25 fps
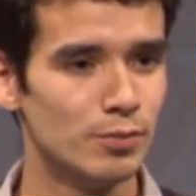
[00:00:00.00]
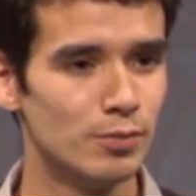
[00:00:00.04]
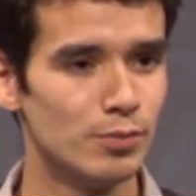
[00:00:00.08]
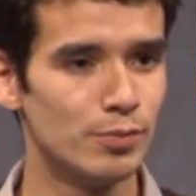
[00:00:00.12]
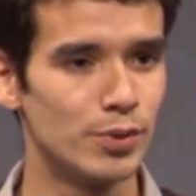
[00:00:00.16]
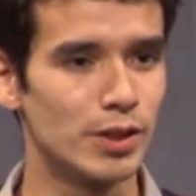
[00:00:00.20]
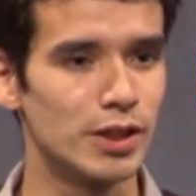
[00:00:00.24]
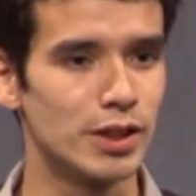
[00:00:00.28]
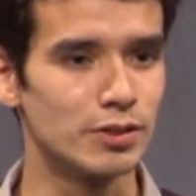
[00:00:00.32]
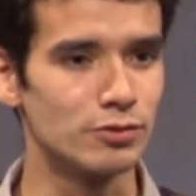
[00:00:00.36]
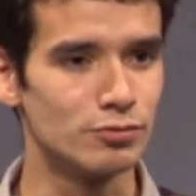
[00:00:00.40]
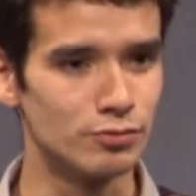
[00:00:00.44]

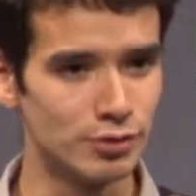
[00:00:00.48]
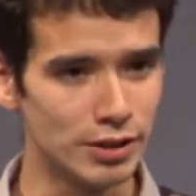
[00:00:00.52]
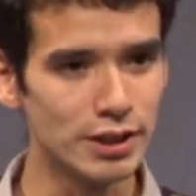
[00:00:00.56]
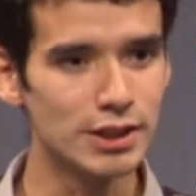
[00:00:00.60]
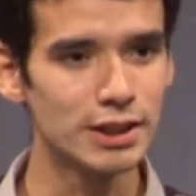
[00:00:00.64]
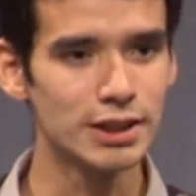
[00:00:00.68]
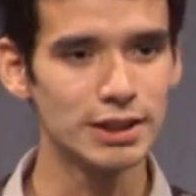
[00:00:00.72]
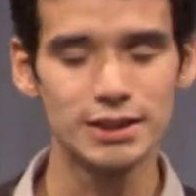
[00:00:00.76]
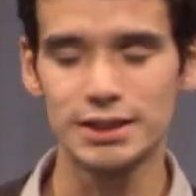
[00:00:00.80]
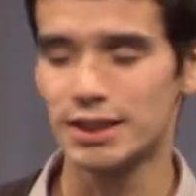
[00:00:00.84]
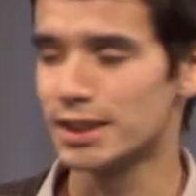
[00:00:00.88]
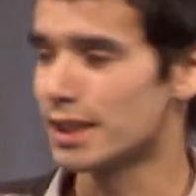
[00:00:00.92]
Because
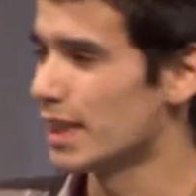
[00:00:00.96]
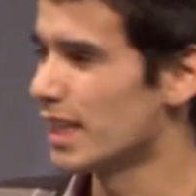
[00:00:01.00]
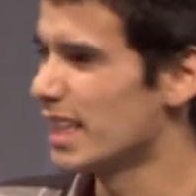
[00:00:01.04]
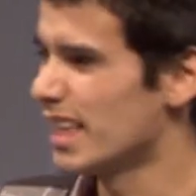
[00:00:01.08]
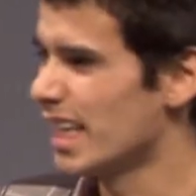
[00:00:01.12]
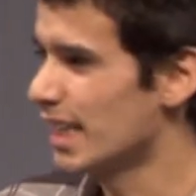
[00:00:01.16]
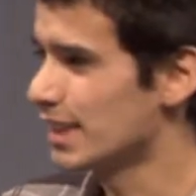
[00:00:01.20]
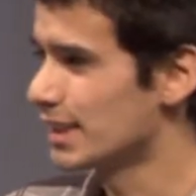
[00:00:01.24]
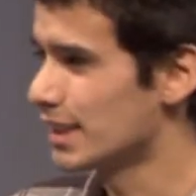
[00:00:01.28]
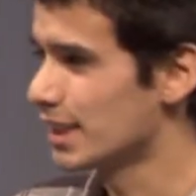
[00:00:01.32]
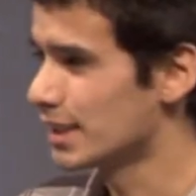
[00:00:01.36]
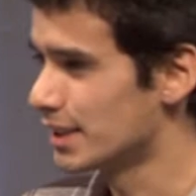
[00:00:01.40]
realistically,
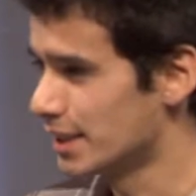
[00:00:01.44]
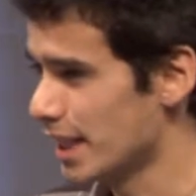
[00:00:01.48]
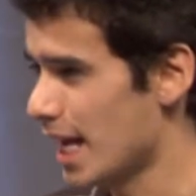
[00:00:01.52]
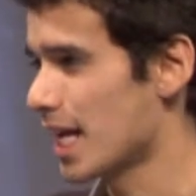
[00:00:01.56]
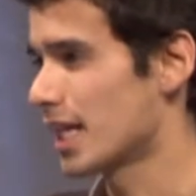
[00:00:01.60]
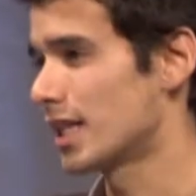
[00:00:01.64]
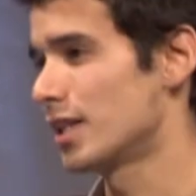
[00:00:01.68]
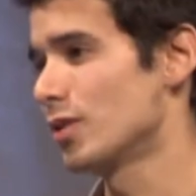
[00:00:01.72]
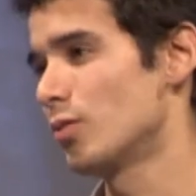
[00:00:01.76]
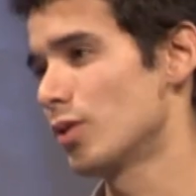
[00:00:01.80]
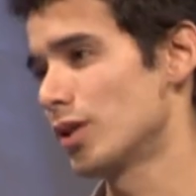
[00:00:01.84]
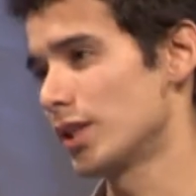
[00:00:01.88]
that's
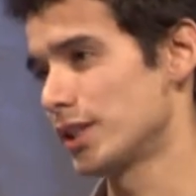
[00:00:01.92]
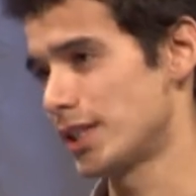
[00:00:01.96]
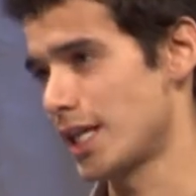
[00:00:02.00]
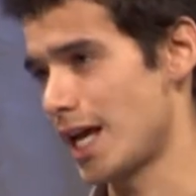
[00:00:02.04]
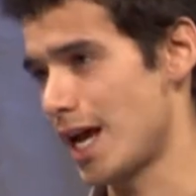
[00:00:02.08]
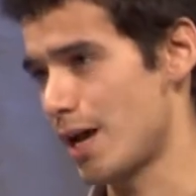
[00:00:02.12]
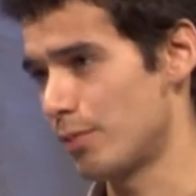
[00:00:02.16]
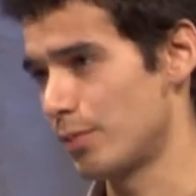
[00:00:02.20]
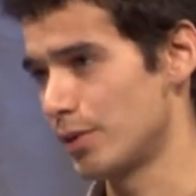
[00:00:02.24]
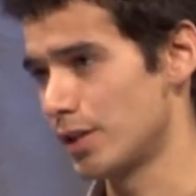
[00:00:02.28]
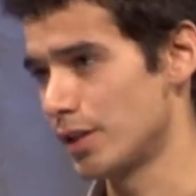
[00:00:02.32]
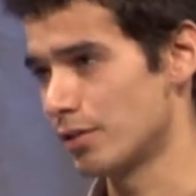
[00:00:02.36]
exactly what is
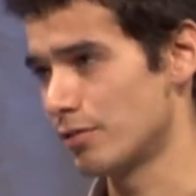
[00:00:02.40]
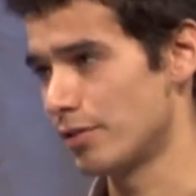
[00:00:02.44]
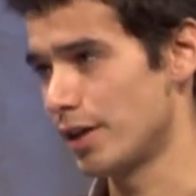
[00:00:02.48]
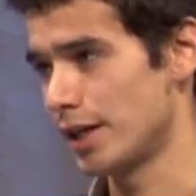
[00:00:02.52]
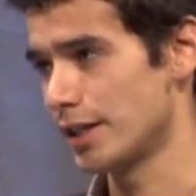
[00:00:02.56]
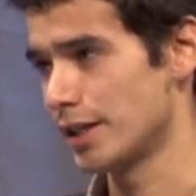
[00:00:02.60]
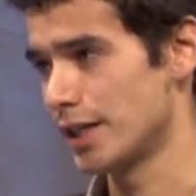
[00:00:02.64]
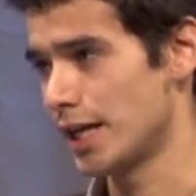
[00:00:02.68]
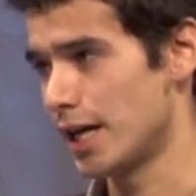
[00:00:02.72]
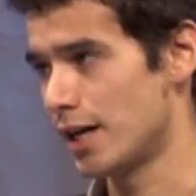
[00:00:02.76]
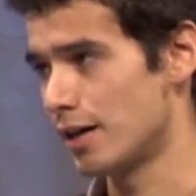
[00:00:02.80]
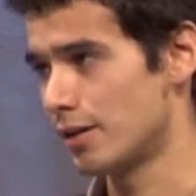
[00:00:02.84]
happening right
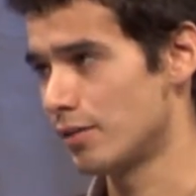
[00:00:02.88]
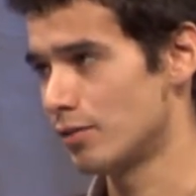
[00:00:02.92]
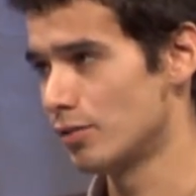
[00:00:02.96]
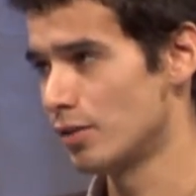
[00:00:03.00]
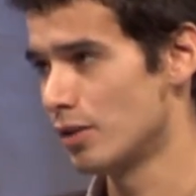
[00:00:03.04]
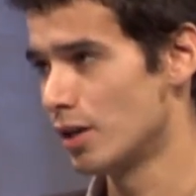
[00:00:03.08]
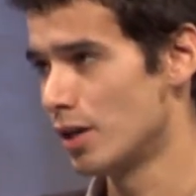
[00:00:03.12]
now.